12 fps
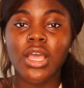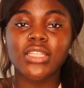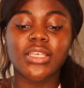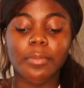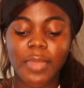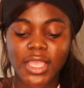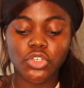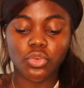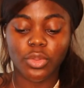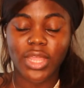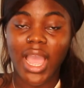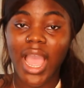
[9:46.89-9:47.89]
to make
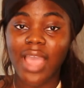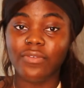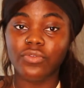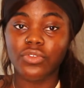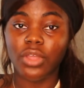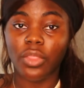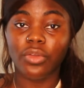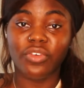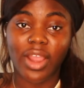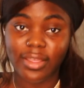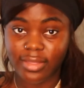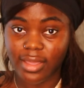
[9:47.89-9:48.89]
sure that I've done the
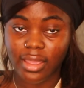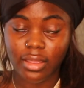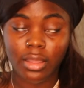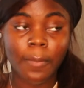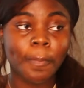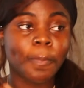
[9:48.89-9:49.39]
right thing,